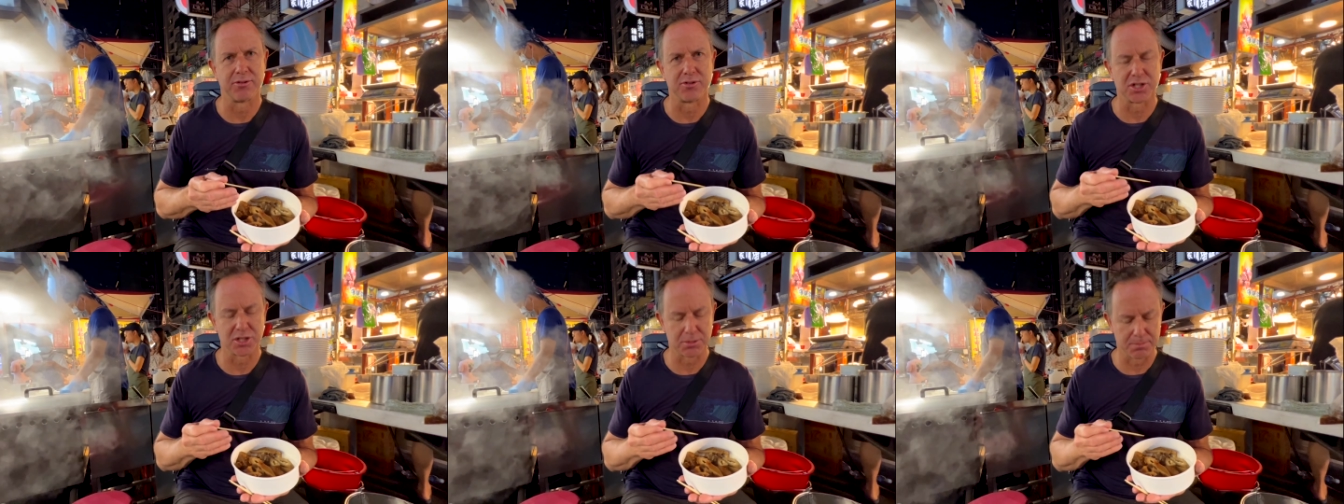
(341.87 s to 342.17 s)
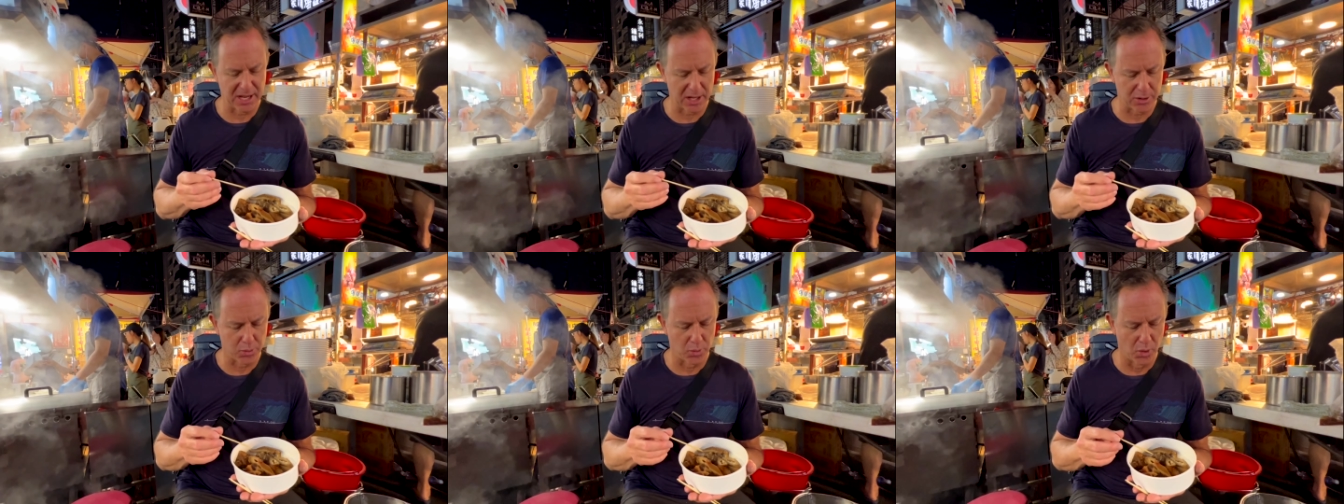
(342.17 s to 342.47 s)
it's
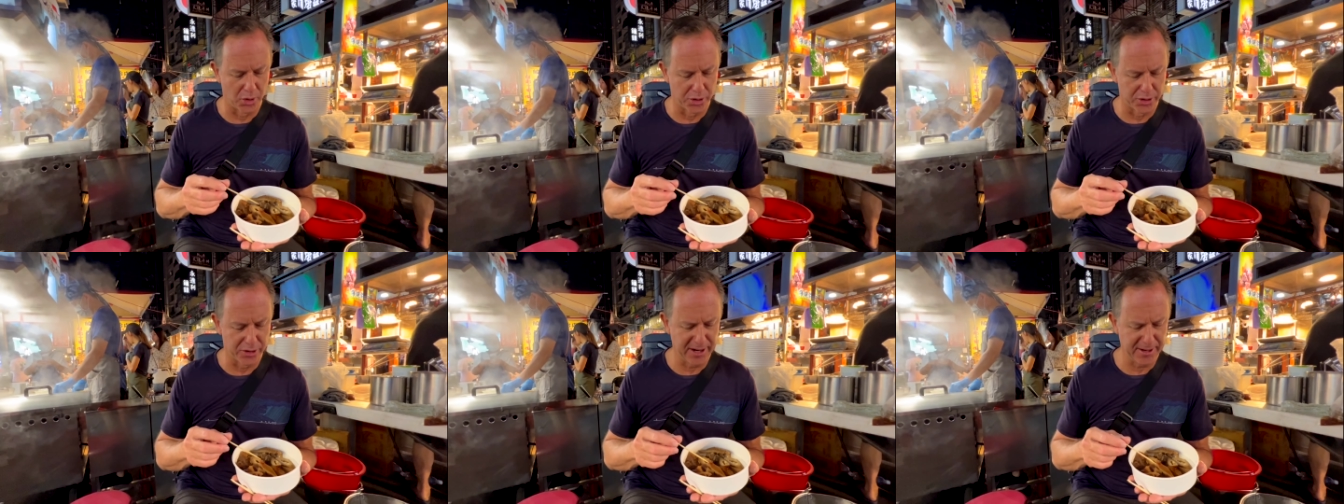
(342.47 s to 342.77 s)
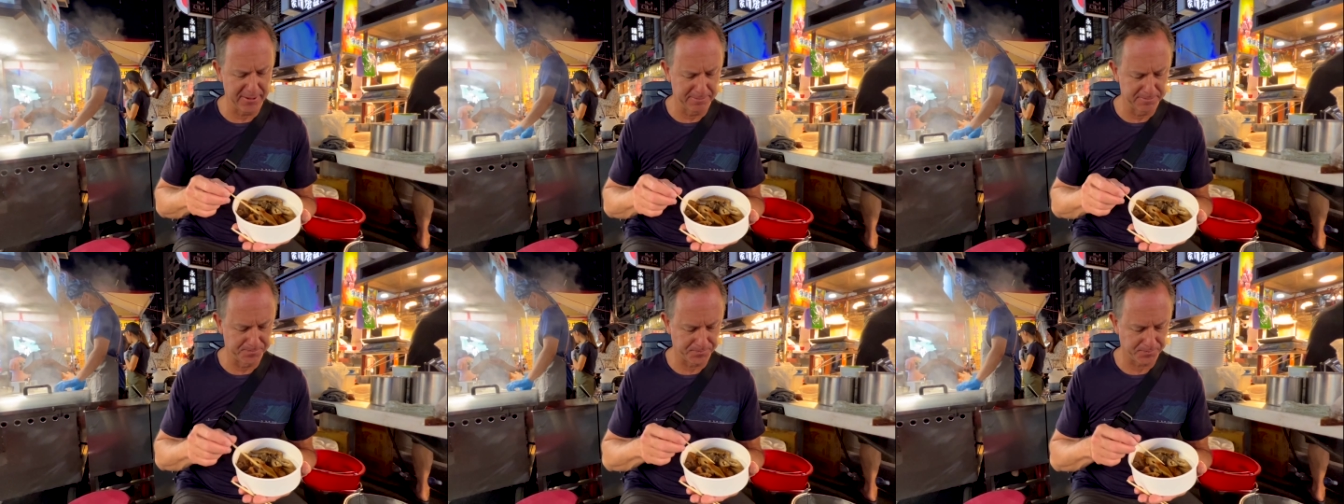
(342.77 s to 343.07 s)
mouth
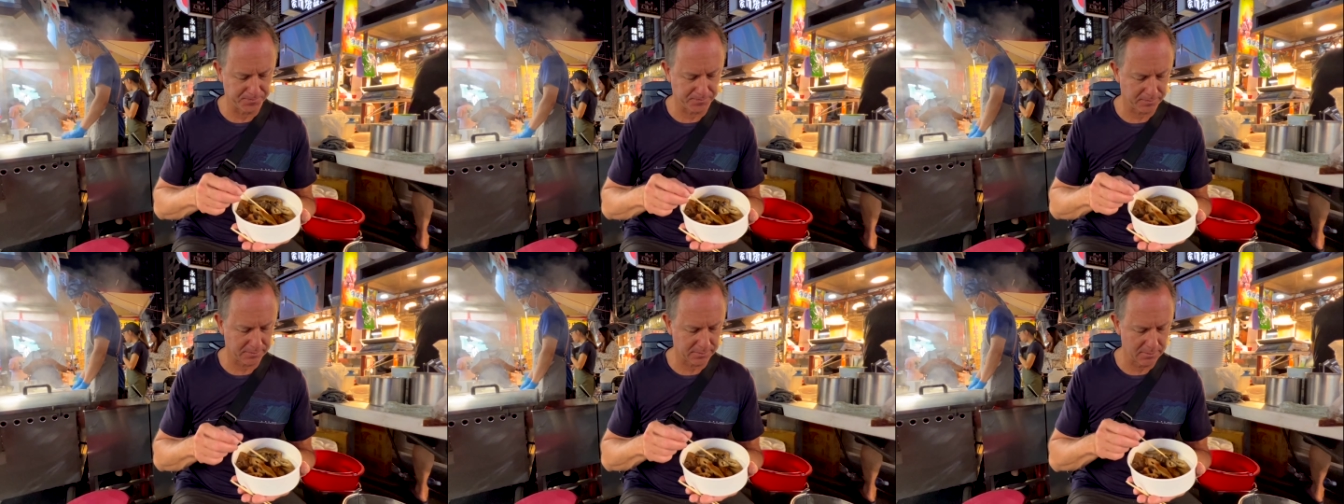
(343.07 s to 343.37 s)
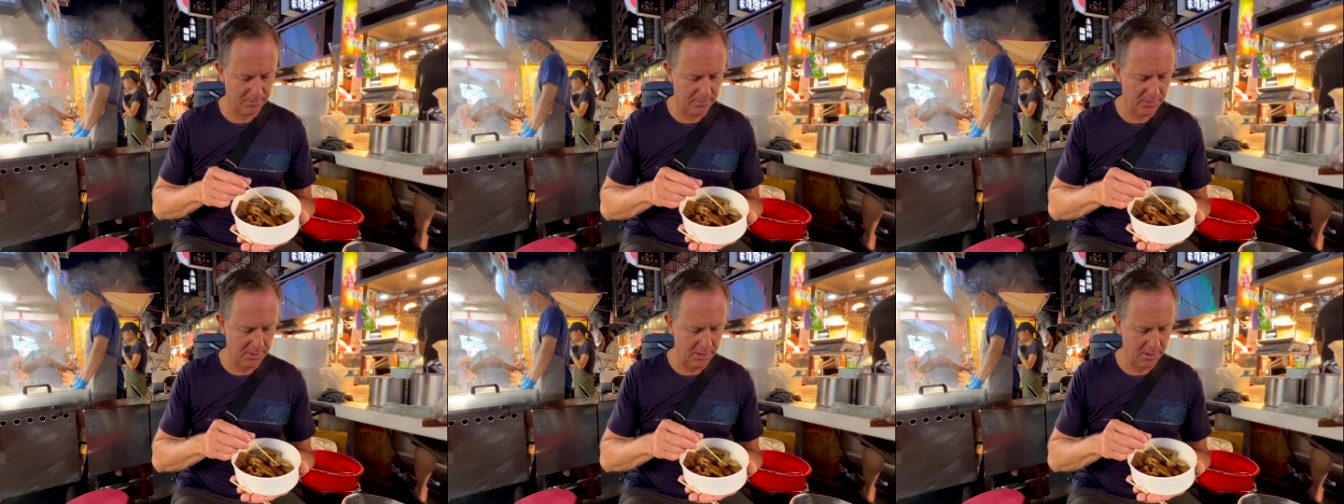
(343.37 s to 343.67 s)
watering.
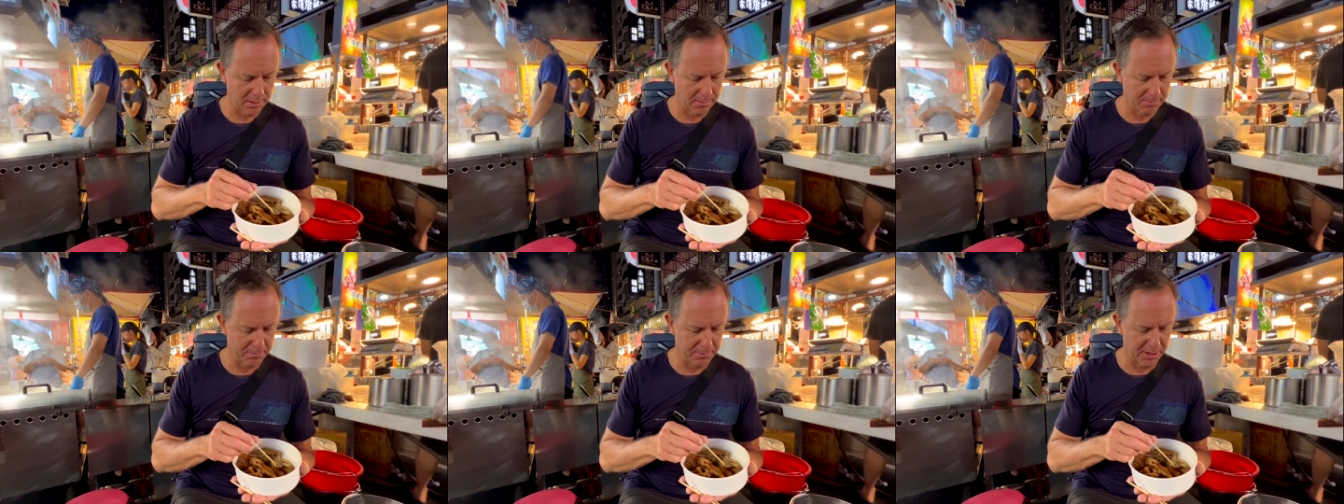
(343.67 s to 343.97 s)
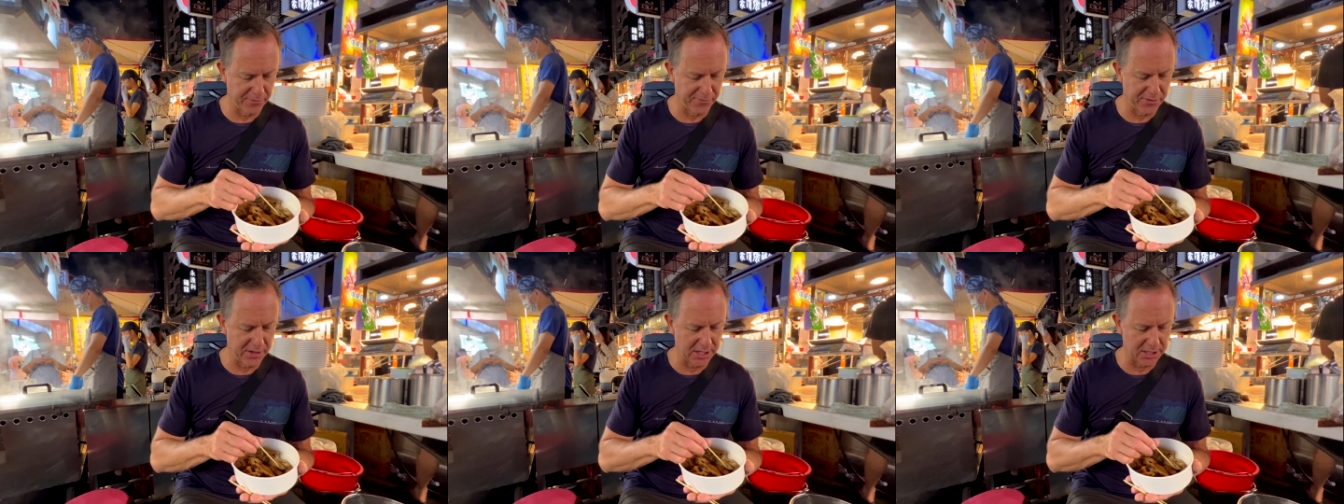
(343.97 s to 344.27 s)
Bit
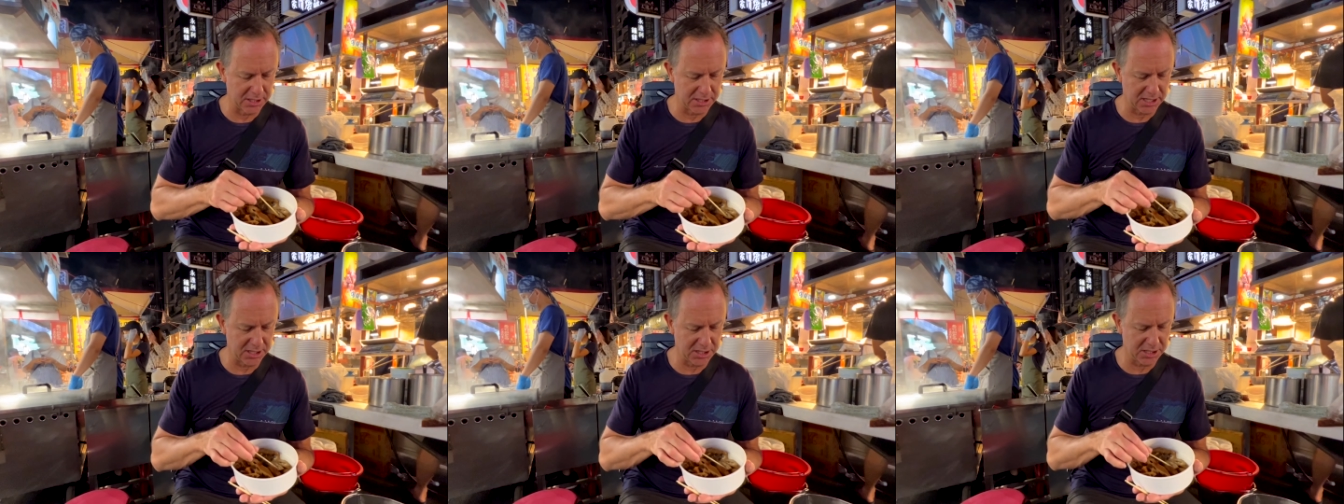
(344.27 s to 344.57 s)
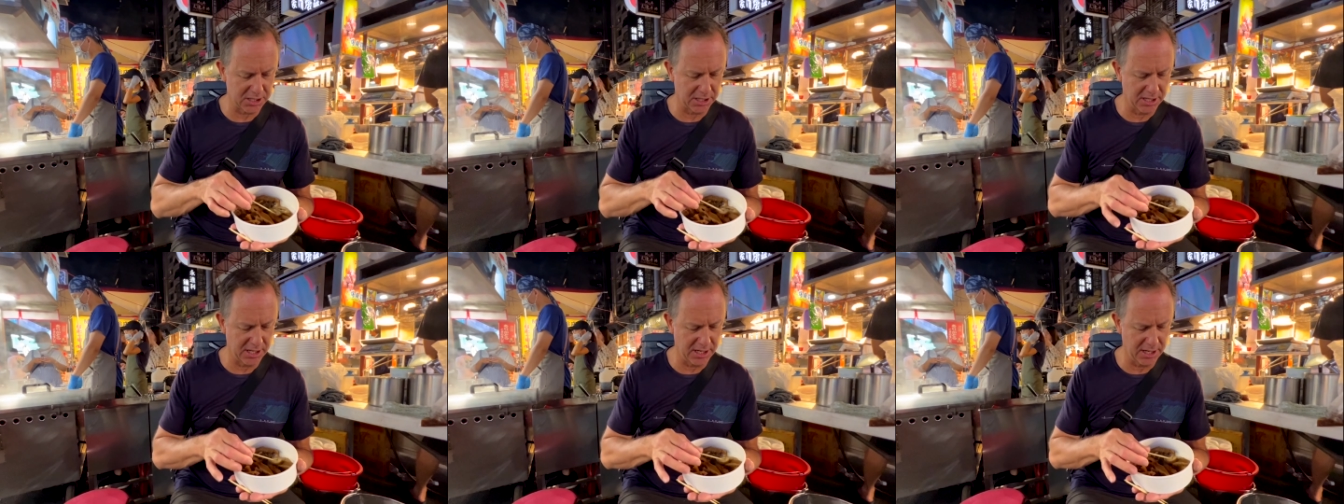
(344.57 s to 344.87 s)
of the
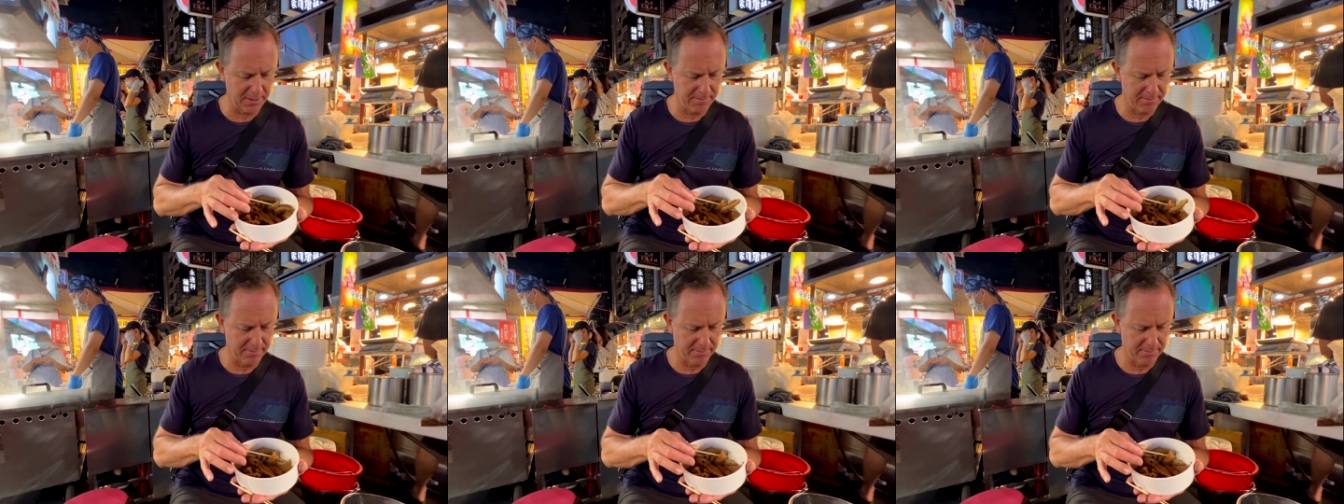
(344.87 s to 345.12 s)
intestine here.